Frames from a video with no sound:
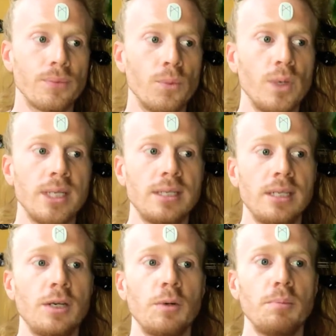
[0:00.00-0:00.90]
We
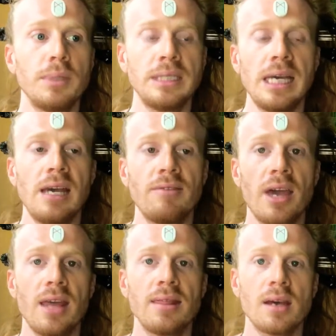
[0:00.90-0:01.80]
still believe
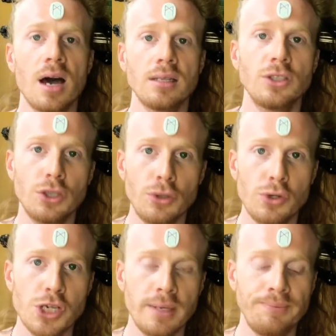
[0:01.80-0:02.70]
in the
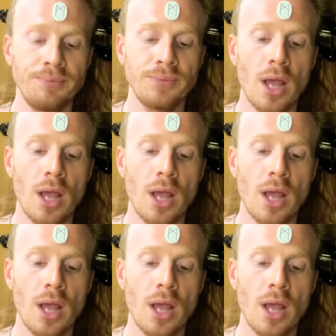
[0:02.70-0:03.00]
Constitution.